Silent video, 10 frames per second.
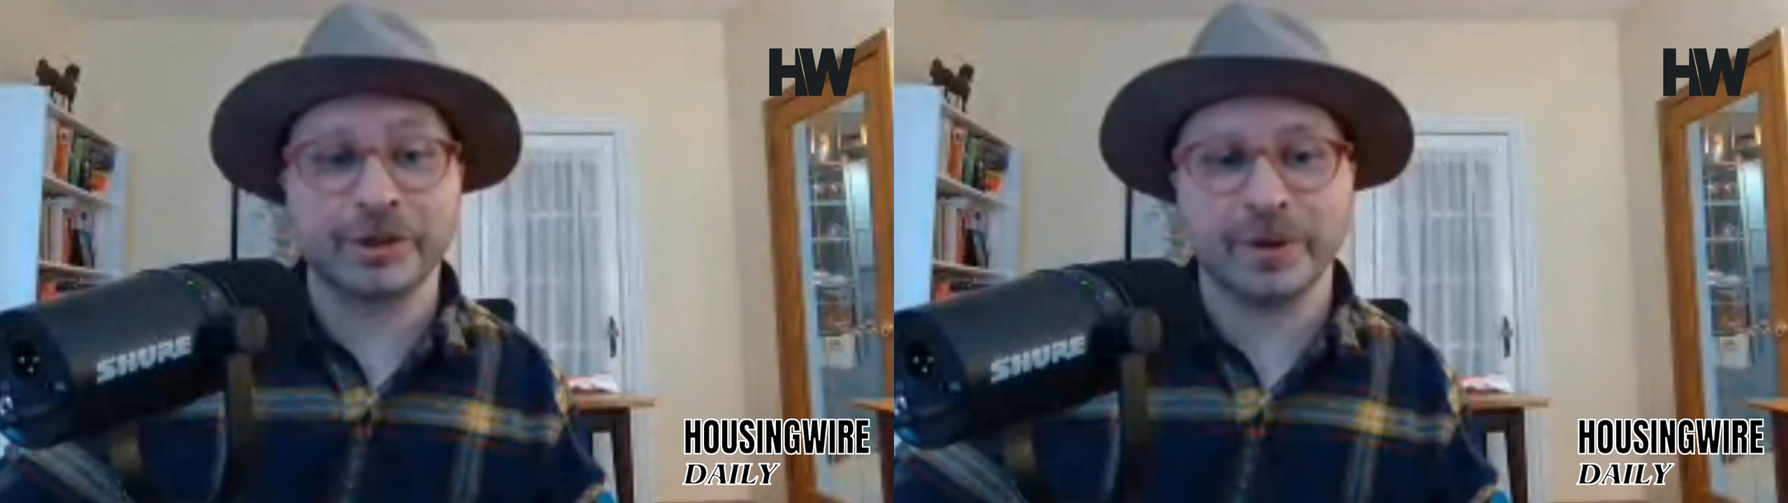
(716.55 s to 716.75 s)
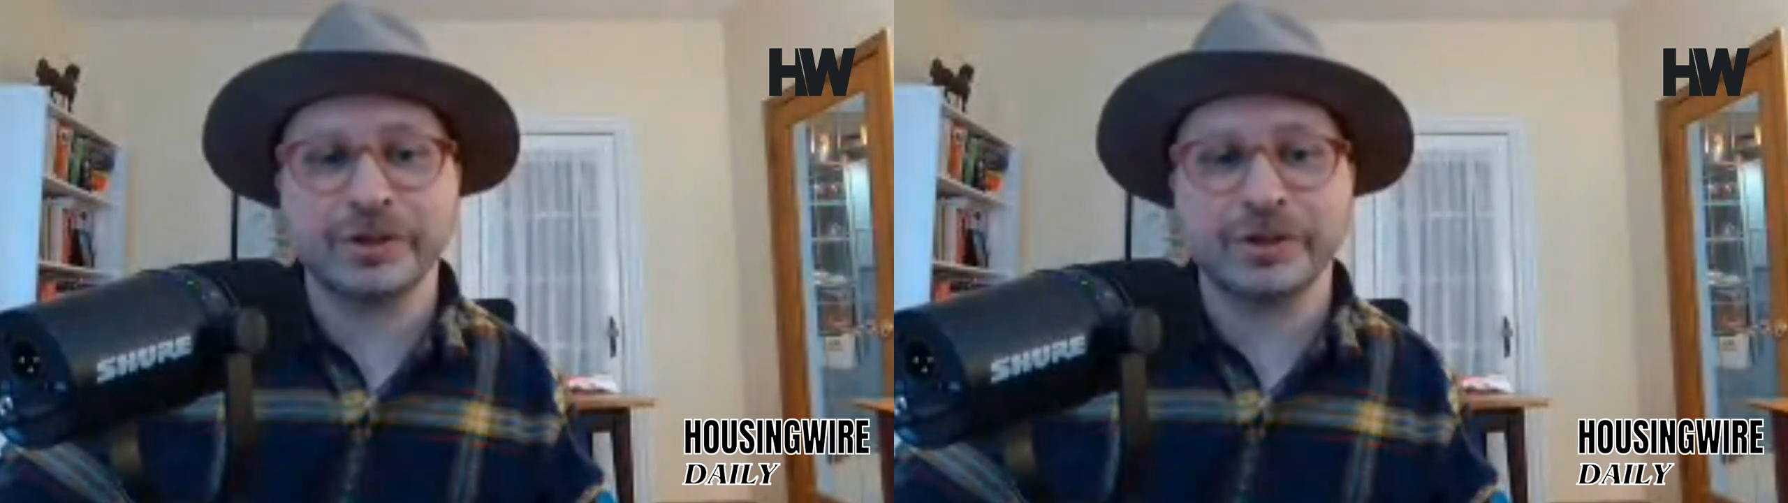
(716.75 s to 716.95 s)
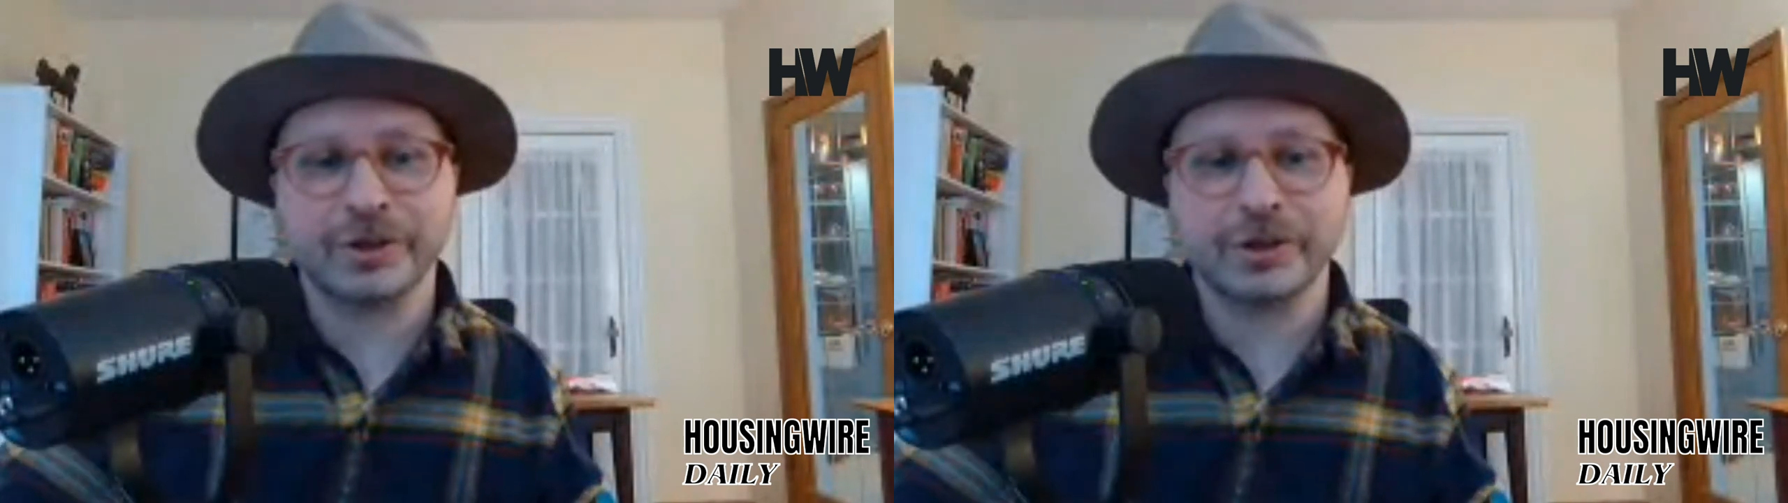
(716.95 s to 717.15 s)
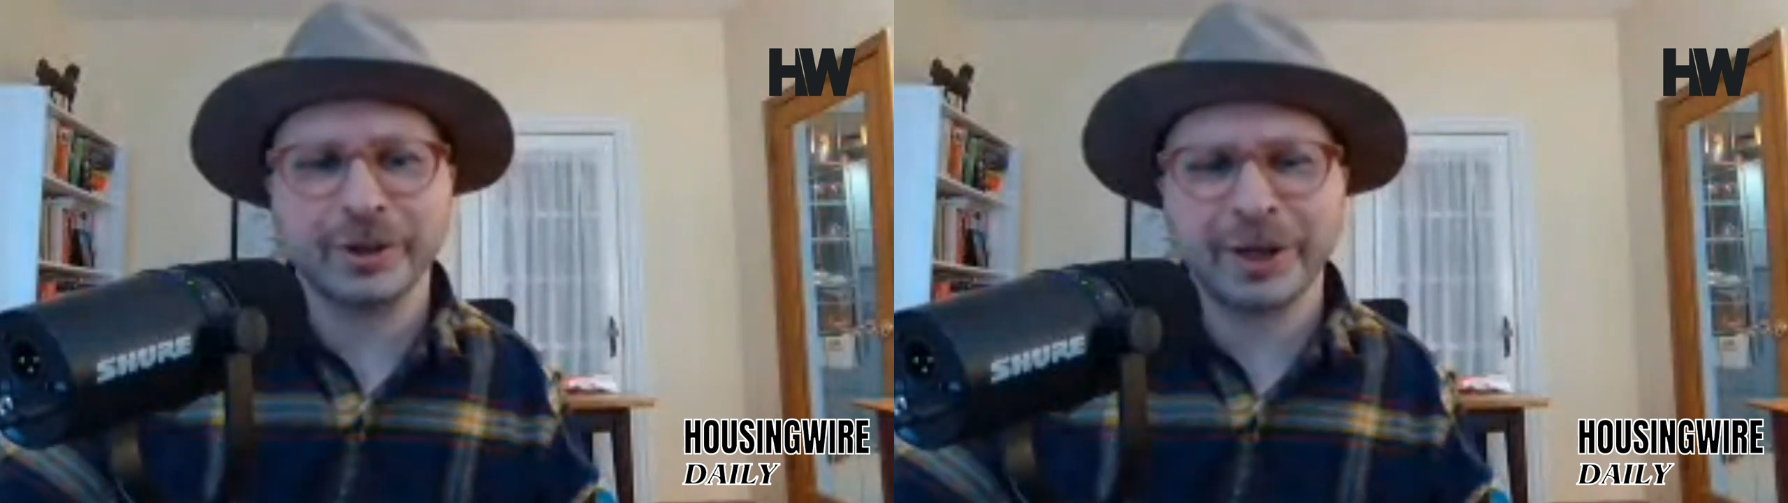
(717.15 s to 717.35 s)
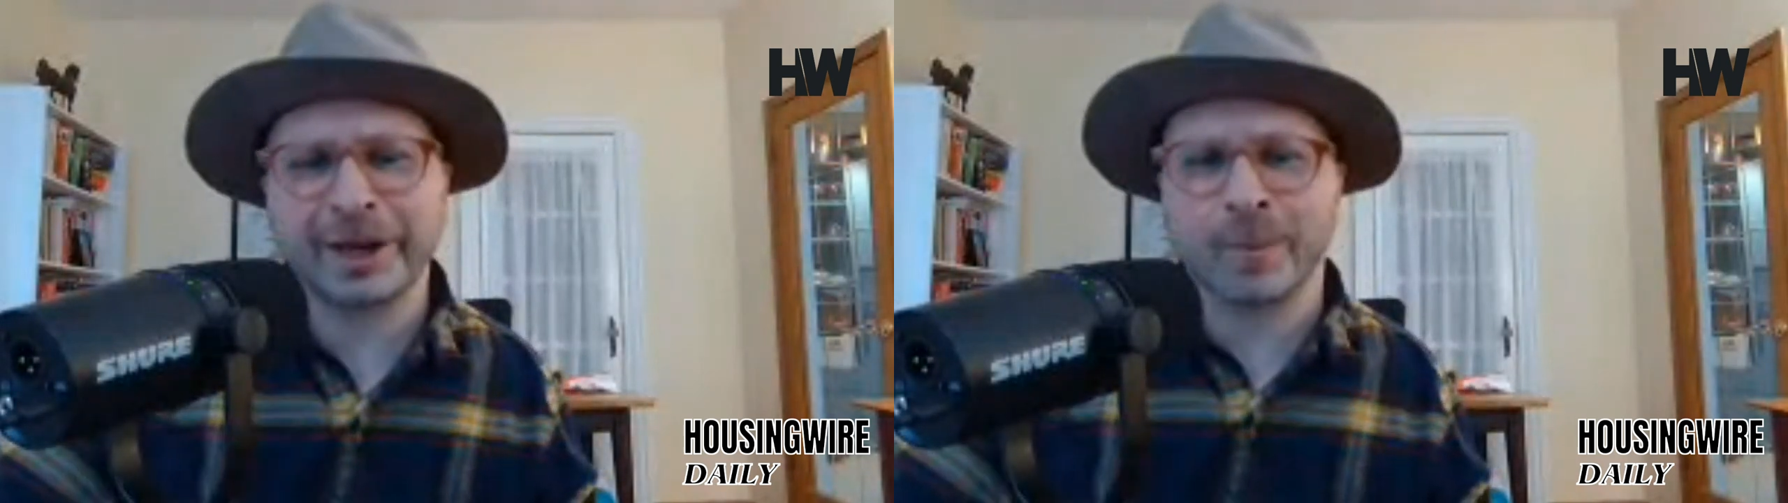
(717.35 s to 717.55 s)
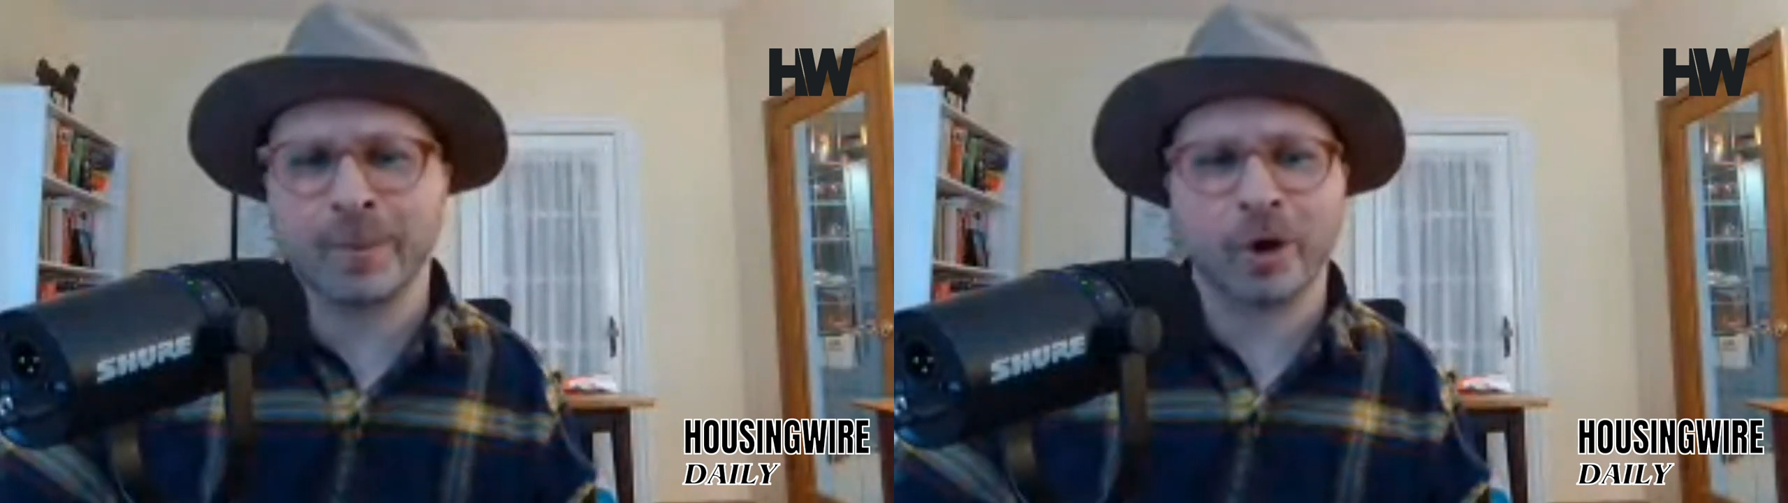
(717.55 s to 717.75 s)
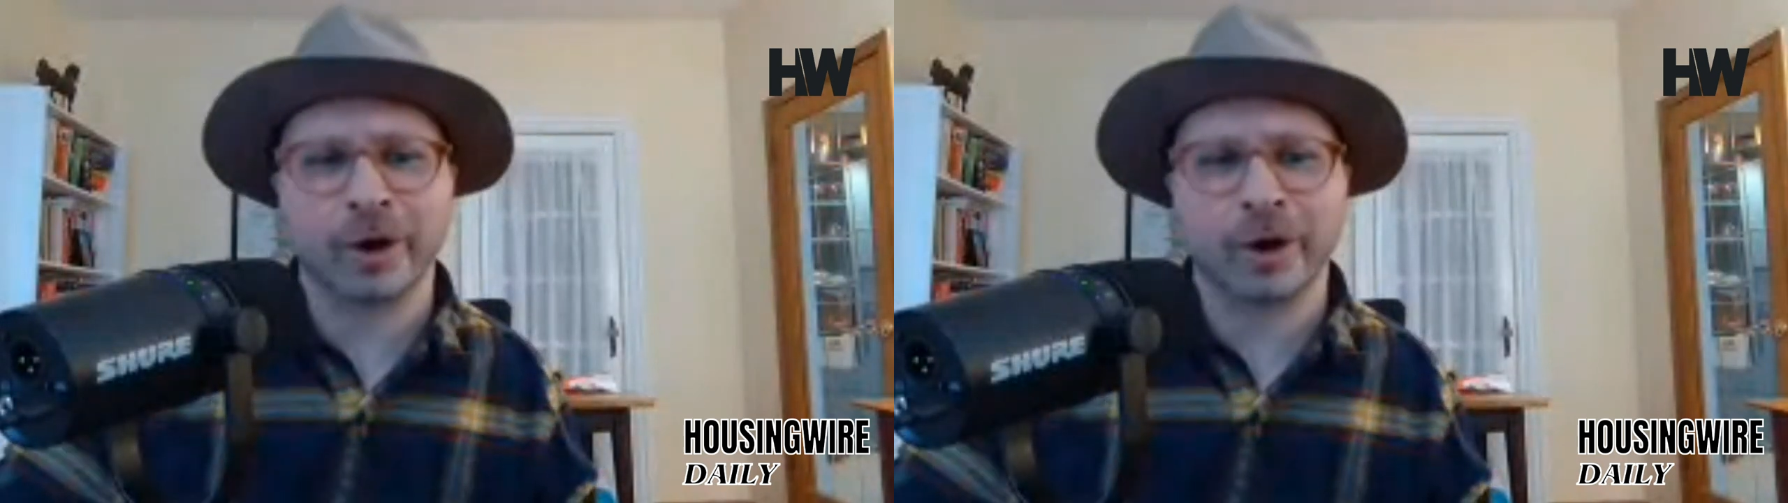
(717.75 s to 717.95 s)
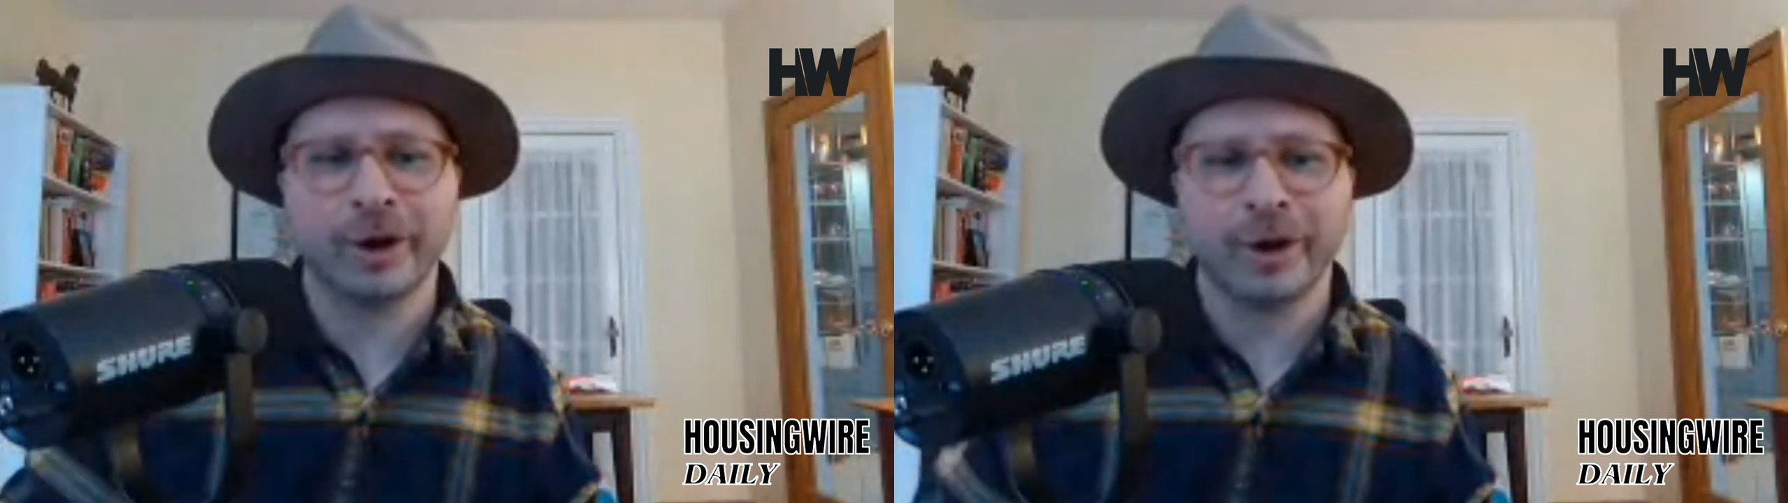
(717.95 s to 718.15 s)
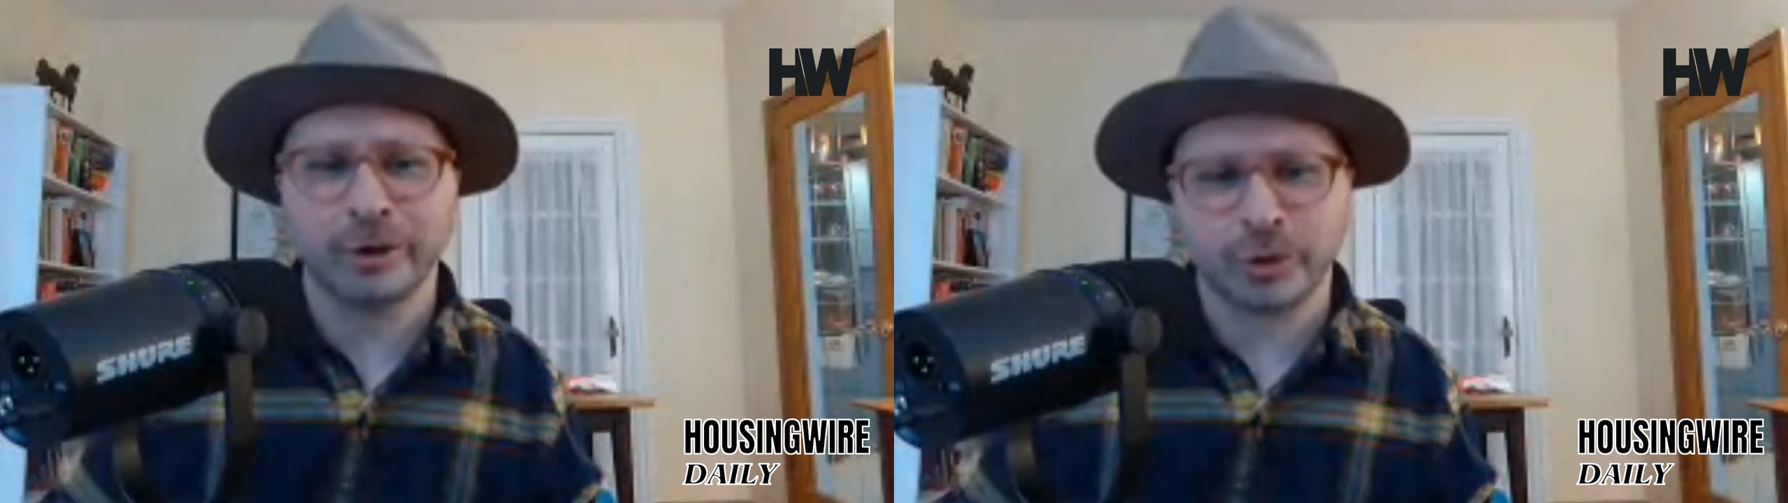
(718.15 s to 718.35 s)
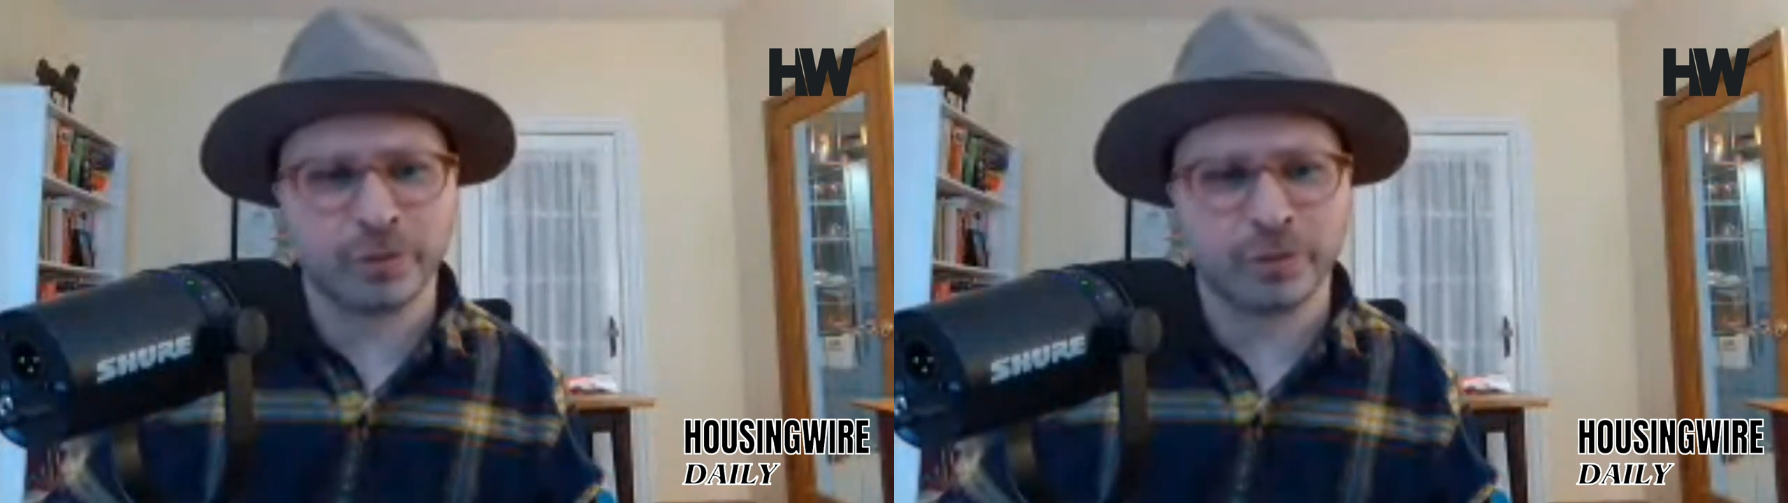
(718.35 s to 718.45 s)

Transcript: risky business anymore.